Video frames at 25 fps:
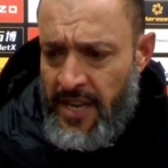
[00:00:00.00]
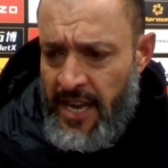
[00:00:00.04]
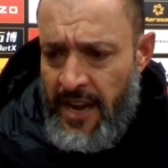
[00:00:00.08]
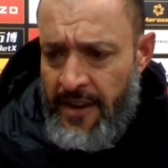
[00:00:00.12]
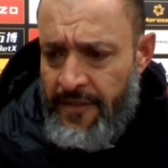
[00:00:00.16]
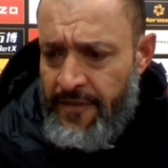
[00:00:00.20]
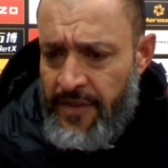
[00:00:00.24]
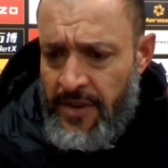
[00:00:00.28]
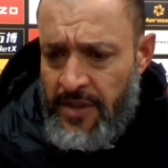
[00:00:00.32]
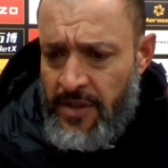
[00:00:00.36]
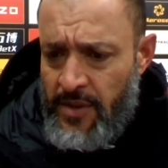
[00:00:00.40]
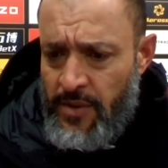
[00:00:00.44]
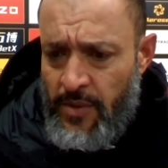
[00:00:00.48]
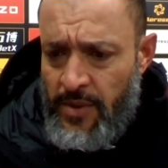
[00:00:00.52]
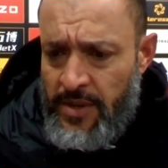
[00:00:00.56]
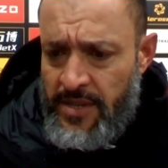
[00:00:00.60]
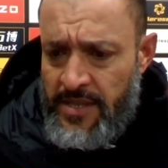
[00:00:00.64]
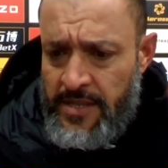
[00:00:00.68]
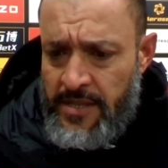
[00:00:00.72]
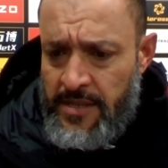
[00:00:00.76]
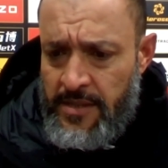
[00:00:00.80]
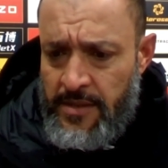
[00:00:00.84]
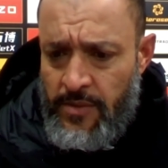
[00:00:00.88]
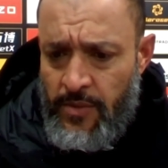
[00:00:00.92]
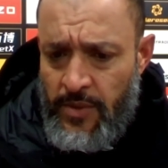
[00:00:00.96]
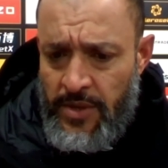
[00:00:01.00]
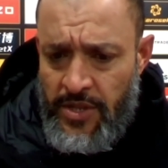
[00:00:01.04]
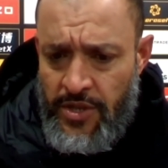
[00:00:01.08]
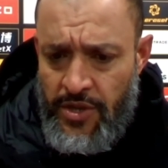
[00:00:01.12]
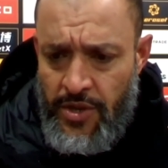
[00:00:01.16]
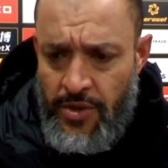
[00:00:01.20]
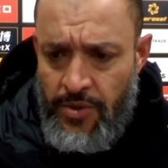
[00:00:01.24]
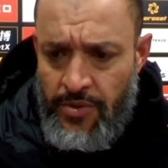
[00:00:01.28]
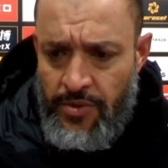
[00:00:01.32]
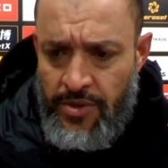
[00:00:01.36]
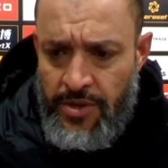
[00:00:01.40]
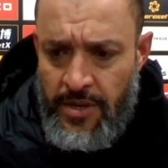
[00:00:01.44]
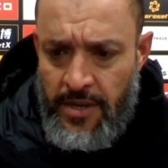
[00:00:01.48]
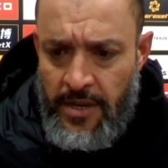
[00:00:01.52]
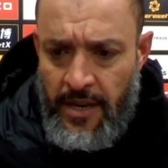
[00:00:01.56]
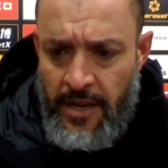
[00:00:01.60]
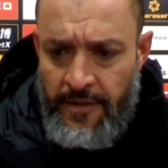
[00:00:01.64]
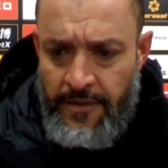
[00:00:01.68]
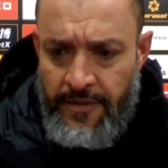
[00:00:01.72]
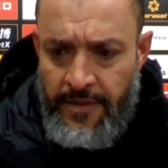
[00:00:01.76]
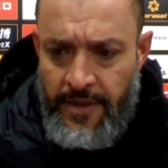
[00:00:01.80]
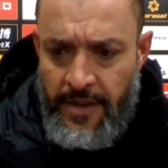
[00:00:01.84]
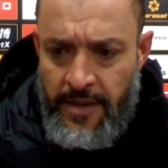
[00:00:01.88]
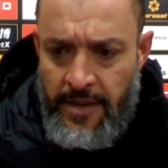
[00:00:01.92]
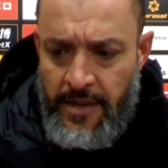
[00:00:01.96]
of the effort was huge.
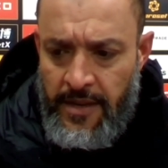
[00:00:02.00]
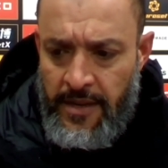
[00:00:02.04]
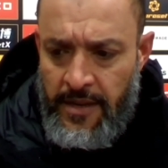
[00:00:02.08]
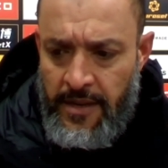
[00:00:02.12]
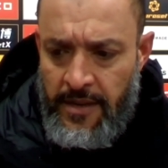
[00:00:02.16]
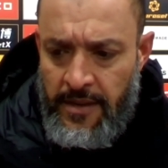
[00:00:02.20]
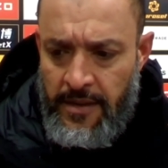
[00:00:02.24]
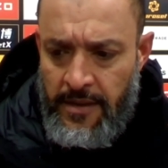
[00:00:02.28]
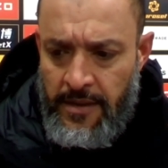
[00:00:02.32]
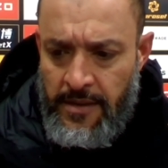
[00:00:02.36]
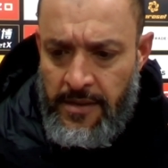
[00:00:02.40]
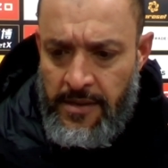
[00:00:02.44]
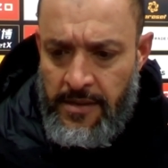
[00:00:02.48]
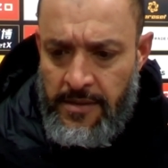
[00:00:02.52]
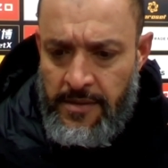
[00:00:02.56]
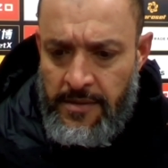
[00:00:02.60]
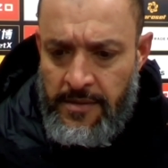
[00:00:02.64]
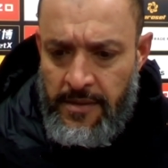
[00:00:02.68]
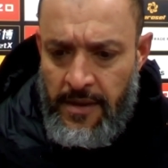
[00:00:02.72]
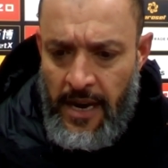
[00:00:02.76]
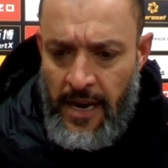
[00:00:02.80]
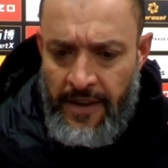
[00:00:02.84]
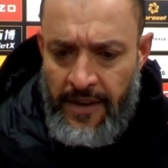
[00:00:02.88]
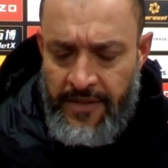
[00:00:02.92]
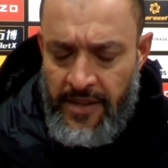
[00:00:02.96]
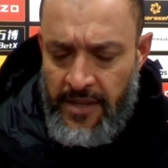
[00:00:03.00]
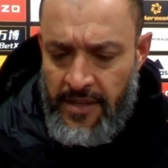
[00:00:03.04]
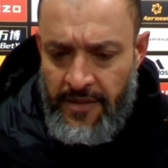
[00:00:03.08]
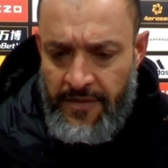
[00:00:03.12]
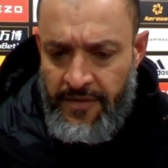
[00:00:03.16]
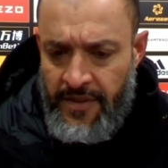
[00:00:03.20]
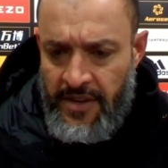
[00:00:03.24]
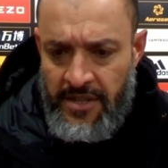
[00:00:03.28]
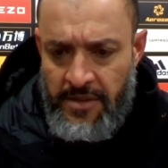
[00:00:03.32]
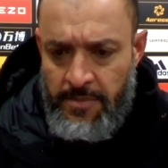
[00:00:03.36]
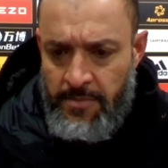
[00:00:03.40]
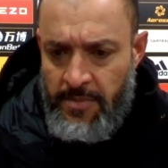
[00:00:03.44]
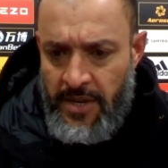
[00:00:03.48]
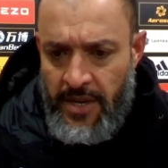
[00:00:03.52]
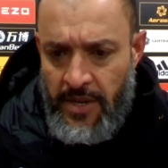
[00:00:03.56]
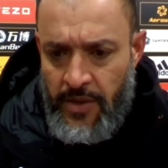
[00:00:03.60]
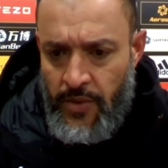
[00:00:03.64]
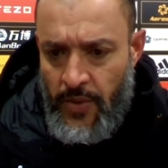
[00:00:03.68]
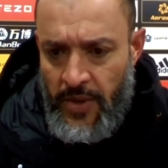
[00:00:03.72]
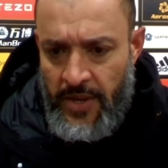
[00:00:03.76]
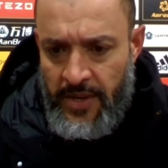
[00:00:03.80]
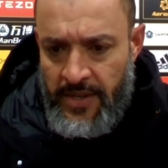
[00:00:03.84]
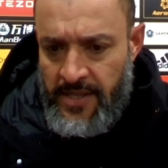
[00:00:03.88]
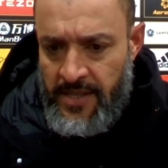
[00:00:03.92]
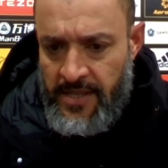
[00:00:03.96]
I think after the first
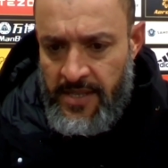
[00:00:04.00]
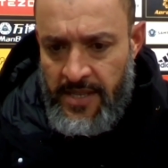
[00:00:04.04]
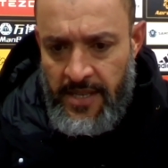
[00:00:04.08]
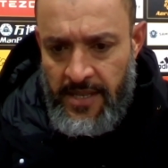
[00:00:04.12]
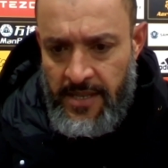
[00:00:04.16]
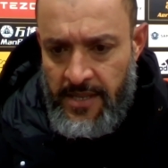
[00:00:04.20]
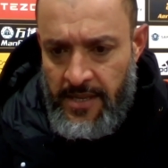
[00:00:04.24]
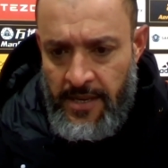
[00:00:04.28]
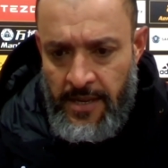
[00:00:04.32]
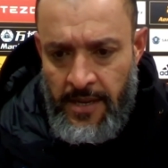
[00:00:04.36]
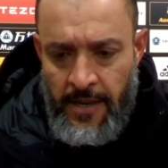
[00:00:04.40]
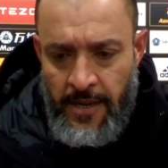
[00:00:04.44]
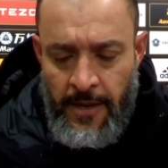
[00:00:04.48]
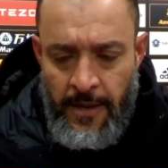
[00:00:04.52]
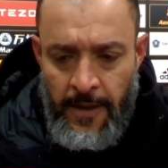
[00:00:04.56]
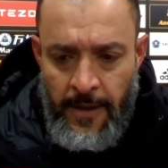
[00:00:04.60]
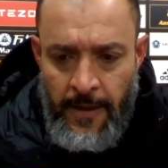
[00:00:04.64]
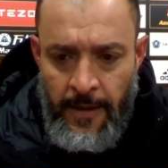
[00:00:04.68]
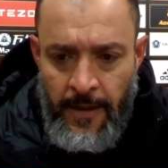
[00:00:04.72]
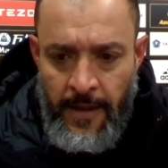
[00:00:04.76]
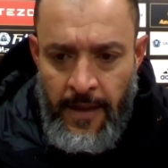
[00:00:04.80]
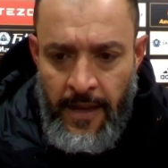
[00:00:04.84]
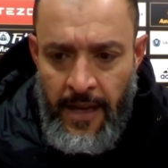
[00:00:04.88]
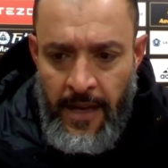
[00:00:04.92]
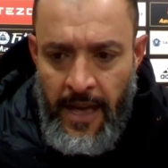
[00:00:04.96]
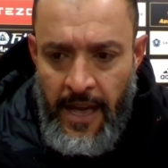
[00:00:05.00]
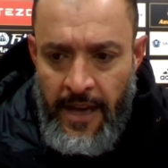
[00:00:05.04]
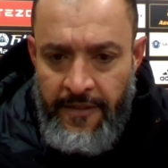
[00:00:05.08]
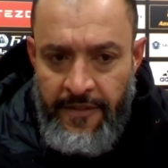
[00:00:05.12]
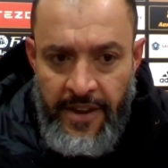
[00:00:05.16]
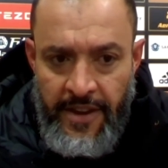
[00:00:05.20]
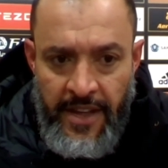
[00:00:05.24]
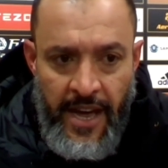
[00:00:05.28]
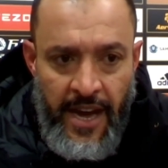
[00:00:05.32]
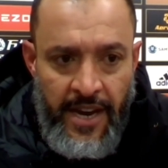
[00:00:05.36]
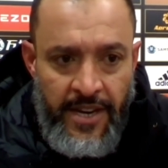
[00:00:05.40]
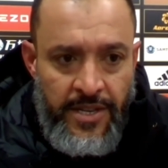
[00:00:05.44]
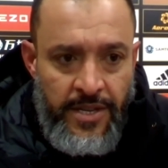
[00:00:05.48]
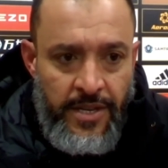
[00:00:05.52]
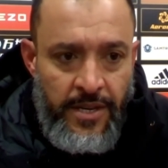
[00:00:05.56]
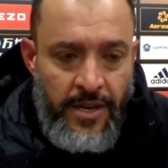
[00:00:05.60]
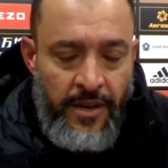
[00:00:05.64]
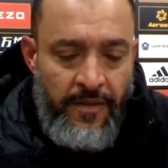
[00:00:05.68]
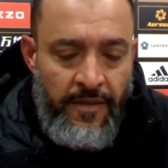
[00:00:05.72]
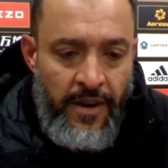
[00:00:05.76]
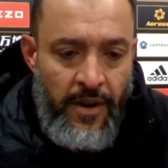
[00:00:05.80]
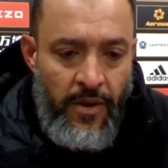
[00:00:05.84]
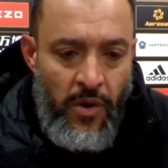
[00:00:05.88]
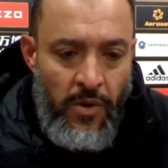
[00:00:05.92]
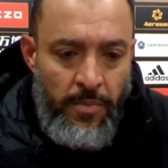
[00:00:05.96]
minute we conceded, every action
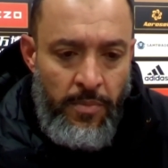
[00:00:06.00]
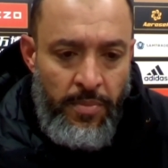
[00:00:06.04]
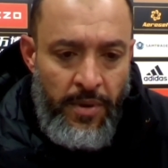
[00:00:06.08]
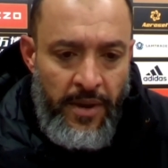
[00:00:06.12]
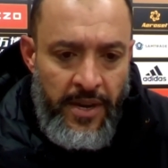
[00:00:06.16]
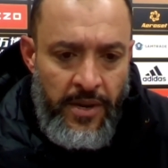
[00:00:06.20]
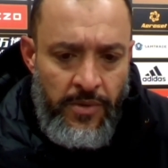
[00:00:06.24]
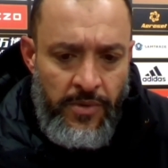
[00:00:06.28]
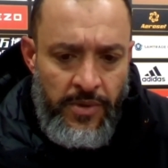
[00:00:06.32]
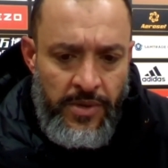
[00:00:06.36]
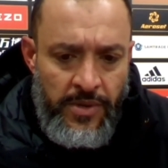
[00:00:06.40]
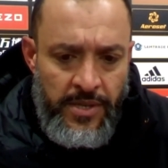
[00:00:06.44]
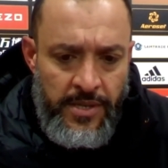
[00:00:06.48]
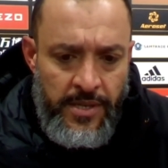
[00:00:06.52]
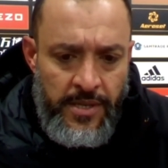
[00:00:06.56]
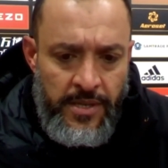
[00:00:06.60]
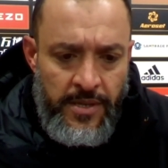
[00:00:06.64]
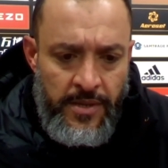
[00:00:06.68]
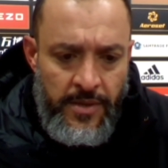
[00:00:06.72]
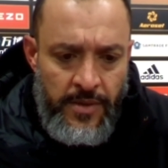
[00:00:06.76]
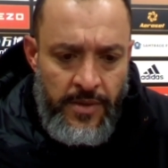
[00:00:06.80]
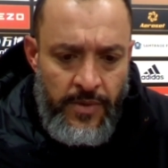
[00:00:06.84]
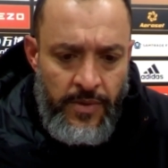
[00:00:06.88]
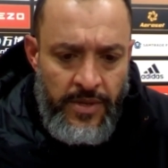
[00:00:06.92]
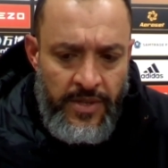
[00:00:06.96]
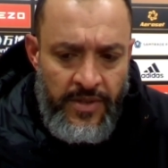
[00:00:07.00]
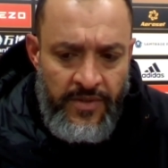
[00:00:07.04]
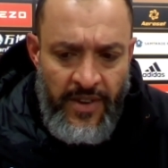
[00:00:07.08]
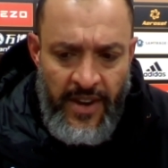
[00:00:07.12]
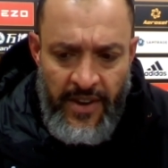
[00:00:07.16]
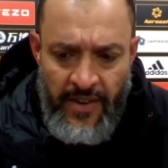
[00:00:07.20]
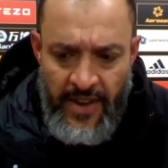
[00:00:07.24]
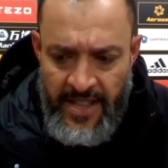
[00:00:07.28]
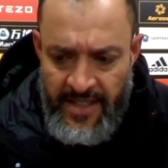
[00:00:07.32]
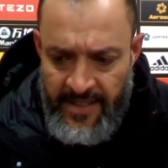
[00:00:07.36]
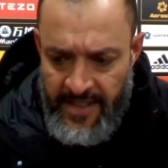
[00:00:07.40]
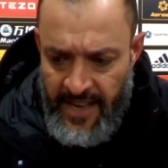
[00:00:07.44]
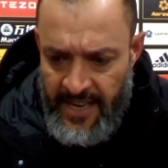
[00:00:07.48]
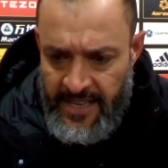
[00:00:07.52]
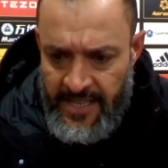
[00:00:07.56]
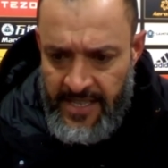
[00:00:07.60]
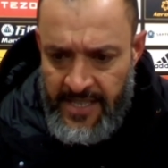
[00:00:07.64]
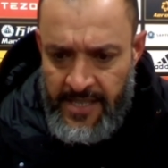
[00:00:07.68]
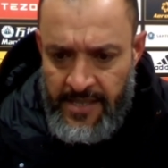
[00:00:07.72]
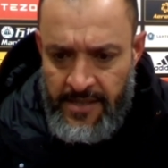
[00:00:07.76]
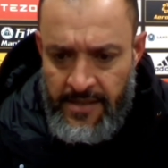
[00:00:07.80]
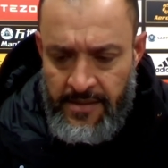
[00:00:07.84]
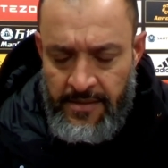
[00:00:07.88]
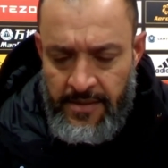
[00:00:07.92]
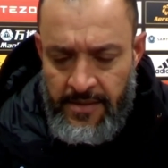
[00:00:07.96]
of our player was very
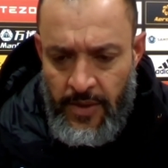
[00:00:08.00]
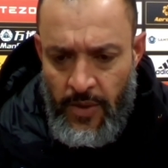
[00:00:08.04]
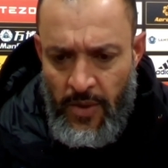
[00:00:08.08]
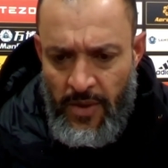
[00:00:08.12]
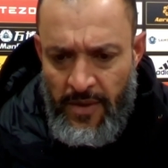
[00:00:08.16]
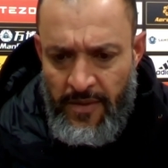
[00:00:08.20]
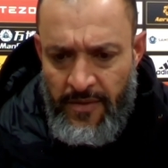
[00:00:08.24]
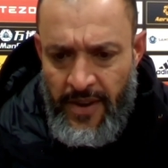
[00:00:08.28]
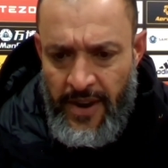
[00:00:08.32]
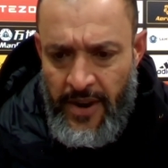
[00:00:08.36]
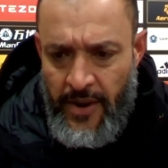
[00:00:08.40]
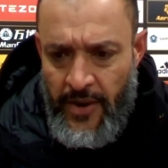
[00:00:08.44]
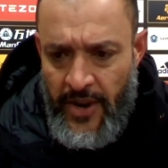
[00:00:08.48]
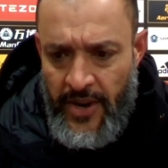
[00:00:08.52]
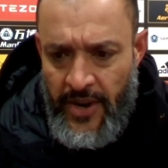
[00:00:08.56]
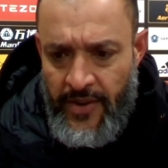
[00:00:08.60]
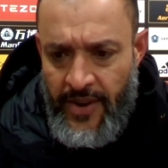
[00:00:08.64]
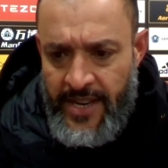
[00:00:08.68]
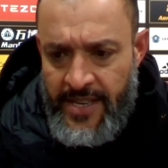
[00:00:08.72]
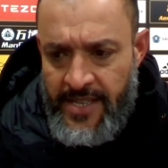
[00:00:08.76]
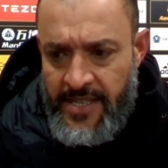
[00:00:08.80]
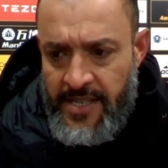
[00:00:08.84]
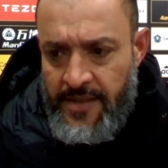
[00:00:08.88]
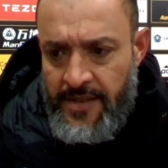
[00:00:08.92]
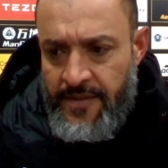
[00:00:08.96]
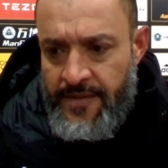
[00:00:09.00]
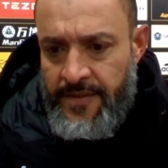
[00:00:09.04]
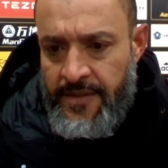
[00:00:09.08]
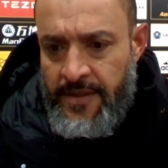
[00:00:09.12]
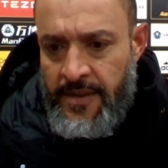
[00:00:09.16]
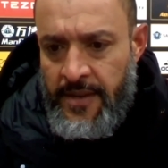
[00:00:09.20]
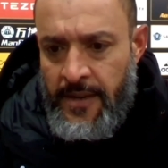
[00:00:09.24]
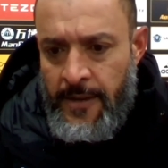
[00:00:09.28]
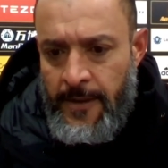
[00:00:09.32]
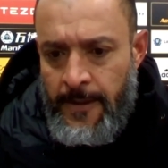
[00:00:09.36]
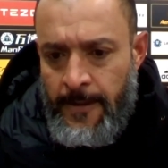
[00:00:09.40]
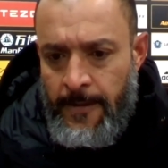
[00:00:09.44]
intense. They were very aggressive.